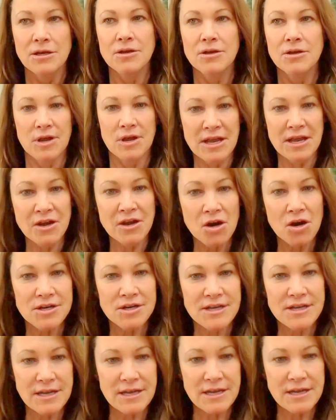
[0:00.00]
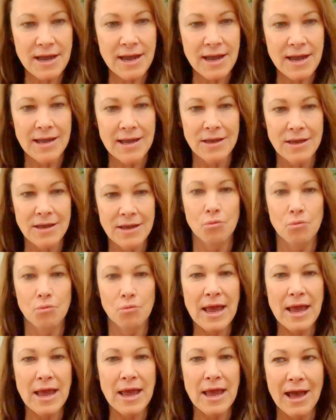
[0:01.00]
you know, in our DNA, we
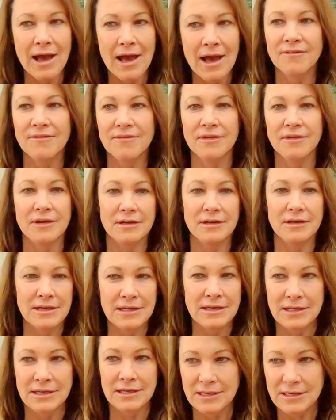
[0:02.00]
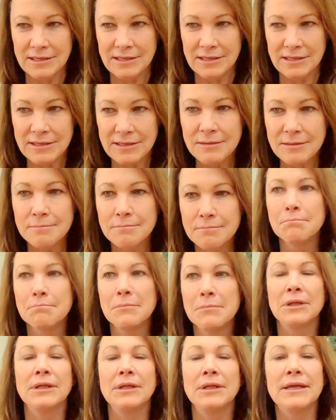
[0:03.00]
have
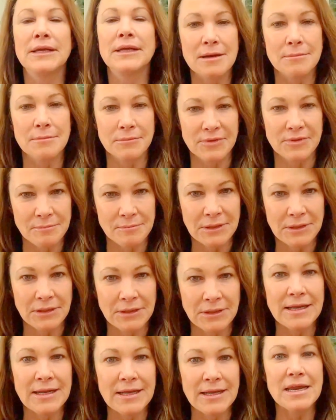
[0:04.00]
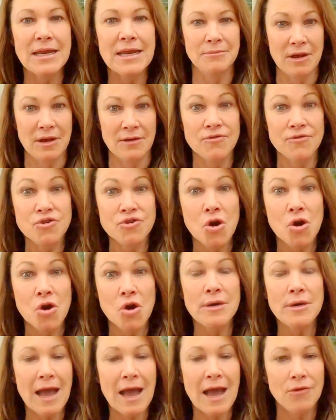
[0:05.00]
millenniums and millenniums of
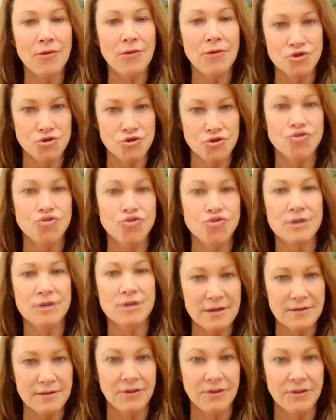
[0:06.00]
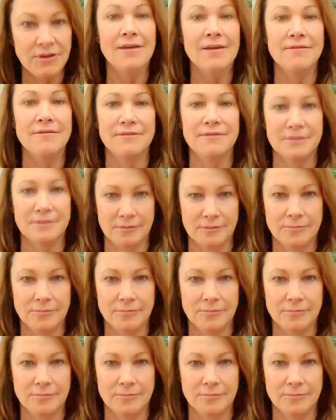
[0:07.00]
knowing how to nurture and give life.